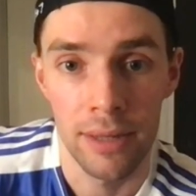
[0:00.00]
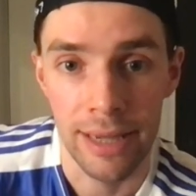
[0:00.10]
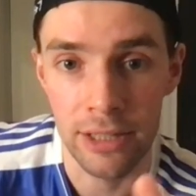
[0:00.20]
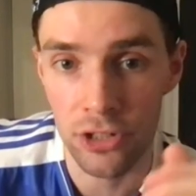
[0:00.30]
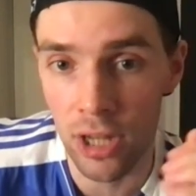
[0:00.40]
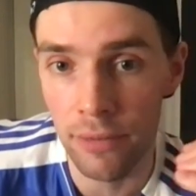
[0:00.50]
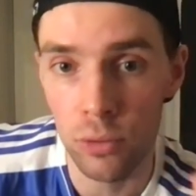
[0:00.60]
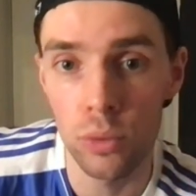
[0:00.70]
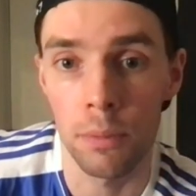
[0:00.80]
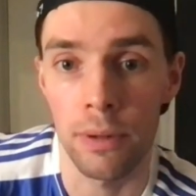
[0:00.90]
He deserves
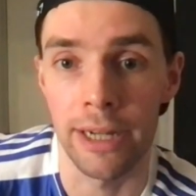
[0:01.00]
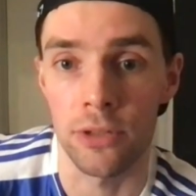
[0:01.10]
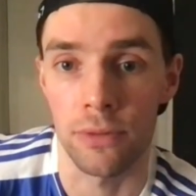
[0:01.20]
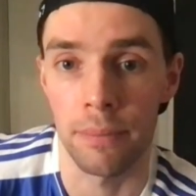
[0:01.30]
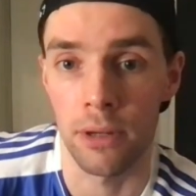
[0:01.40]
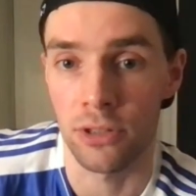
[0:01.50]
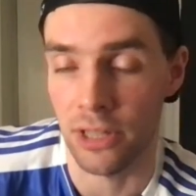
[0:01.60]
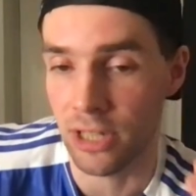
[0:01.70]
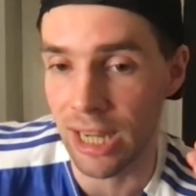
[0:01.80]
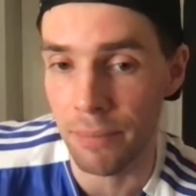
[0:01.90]
all the praise for it, because the
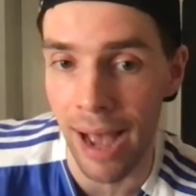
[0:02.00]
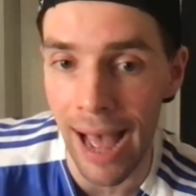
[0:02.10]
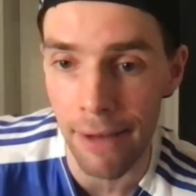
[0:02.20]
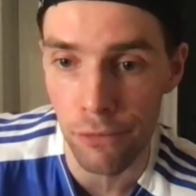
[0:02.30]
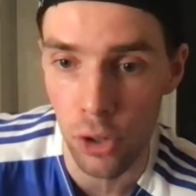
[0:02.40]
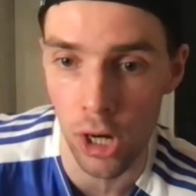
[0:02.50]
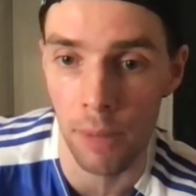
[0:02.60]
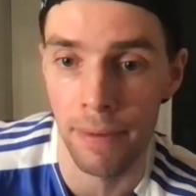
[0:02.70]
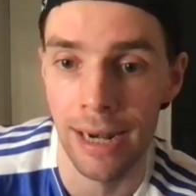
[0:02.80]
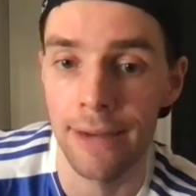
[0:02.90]
team have gone
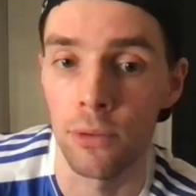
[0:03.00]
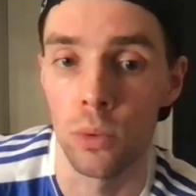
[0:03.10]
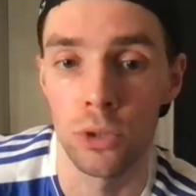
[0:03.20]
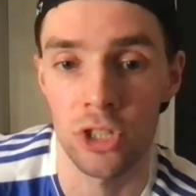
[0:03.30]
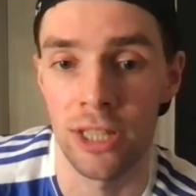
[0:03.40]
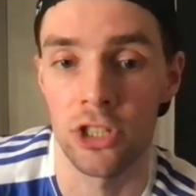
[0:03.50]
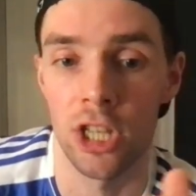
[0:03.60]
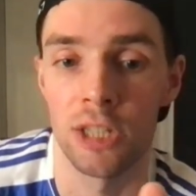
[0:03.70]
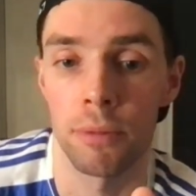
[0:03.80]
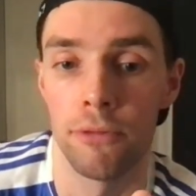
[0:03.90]
up a level since
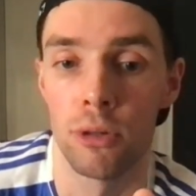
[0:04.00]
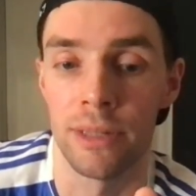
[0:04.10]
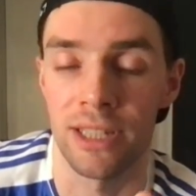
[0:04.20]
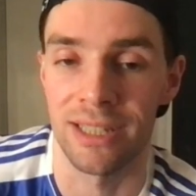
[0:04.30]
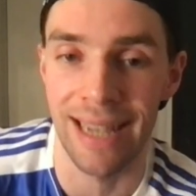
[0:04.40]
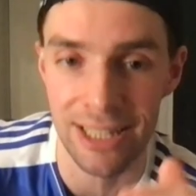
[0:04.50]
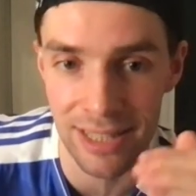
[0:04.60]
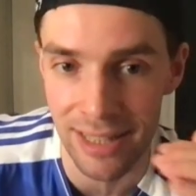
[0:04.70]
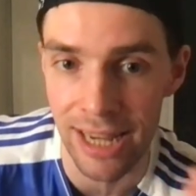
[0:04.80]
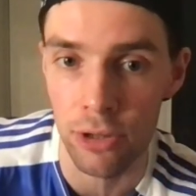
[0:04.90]
those performances. Yes,
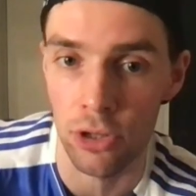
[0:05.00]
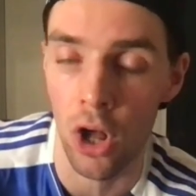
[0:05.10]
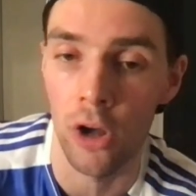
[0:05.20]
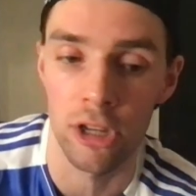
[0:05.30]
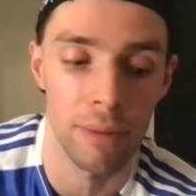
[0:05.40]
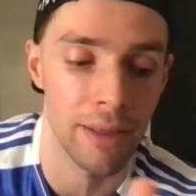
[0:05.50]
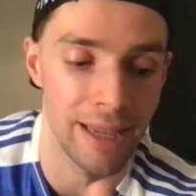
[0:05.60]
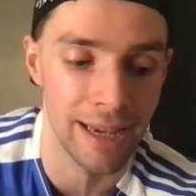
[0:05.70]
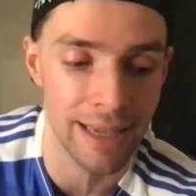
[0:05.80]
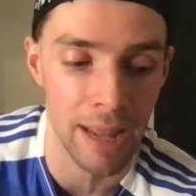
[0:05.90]
today you can argue about
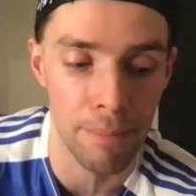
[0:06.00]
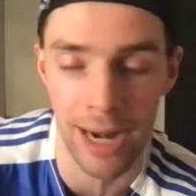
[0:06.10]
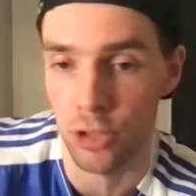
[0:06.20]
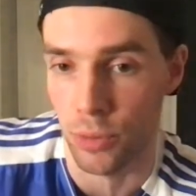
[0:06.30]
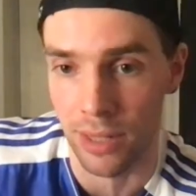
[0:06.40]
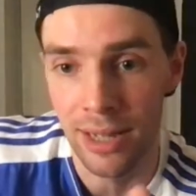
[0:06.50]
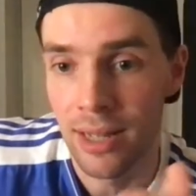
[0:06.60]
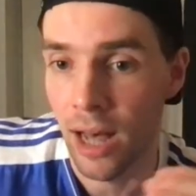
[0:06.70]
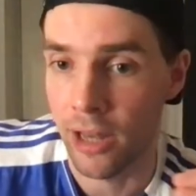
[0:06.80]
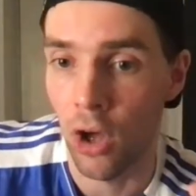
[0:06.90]
the in-game management,
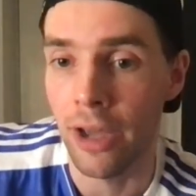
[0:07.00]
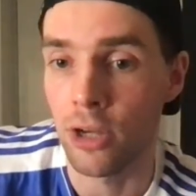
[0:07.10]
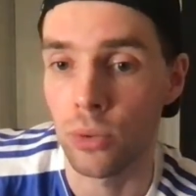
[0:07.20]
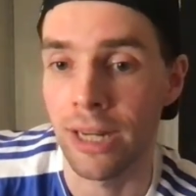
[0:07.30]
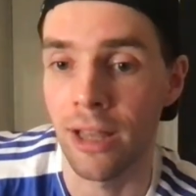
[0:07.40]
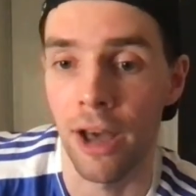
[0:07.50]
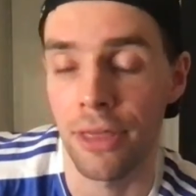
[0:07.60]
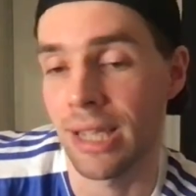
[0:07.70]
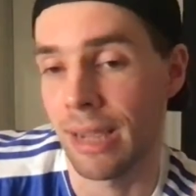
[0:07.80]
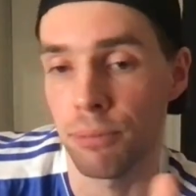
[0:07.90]
and I agree that I
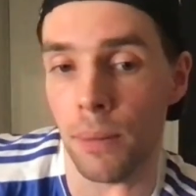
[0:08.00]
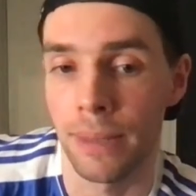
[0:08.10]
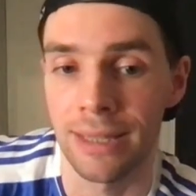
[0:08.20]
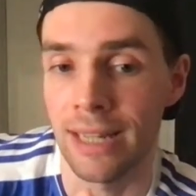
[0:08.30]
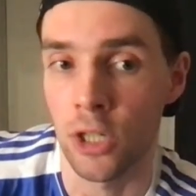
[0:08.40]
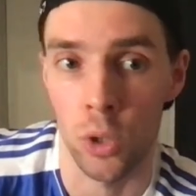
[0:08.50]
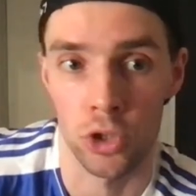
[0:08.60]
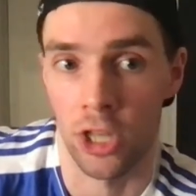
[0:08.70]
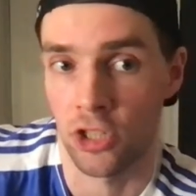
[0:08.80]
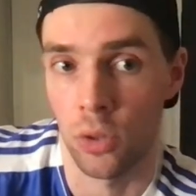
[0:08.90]
think it probably did
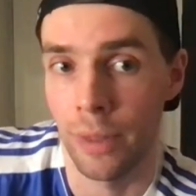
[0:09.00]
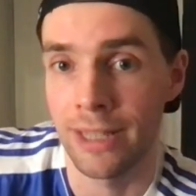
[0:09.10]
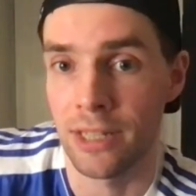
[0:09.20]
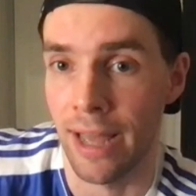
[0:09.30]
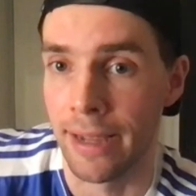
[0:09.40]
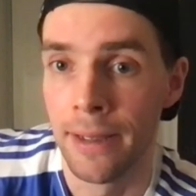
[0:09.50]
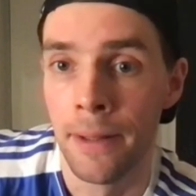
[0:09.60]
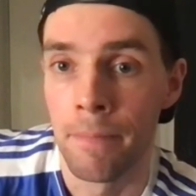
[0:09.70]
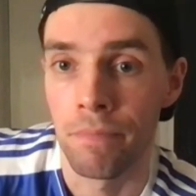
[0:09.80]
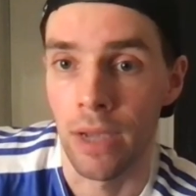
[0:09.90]
cost us the win today.
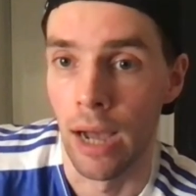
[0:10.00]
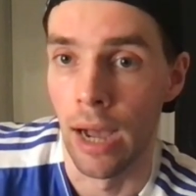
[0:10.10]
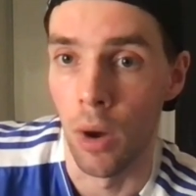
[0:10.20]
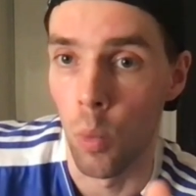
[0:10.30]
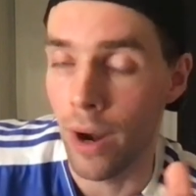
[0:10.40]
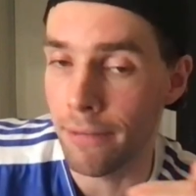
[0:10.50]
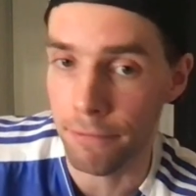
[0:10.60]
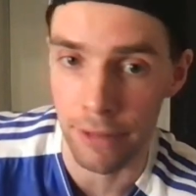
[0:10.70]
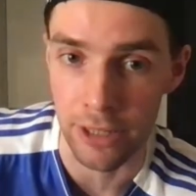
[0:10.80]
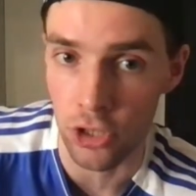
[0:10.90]
Went
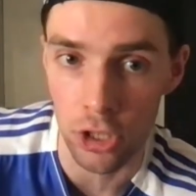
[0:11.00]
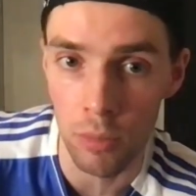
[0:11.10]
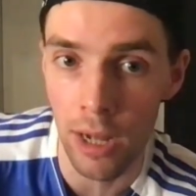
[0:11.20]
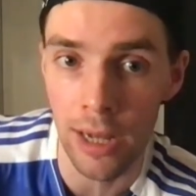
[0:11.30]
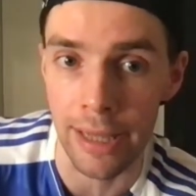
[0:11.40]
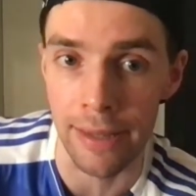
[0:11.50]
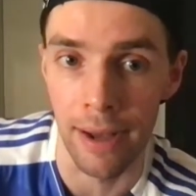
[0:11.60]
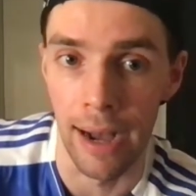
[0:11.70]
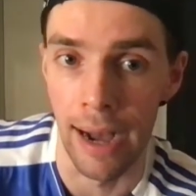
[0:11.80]
for it too early.